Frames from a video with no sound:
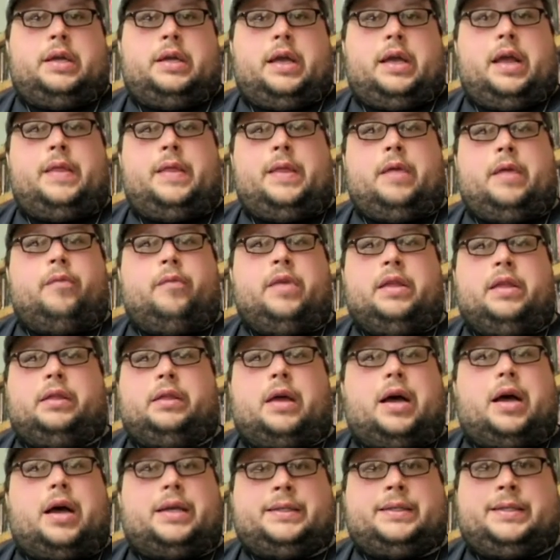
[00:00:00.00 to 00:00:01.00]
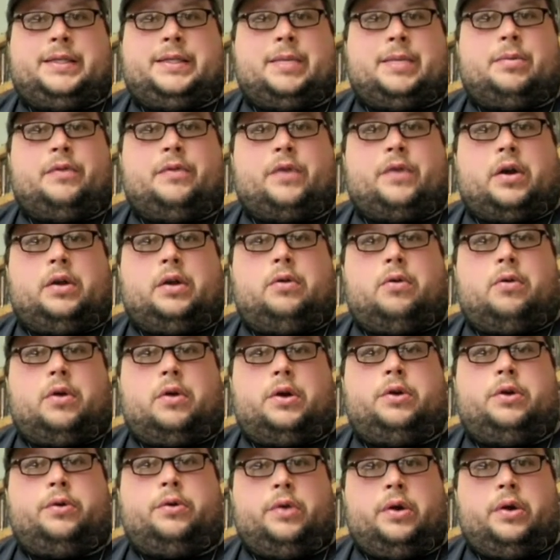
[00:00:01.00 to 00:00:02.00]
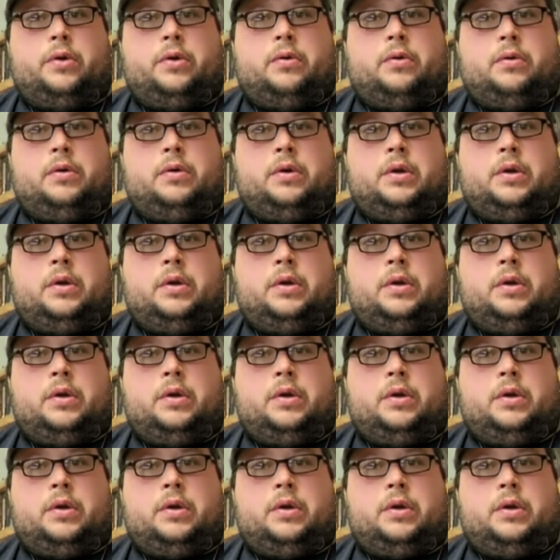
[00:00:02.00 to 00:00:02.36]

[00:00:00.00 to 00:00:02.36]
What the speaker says: and then we lost some of our core crew.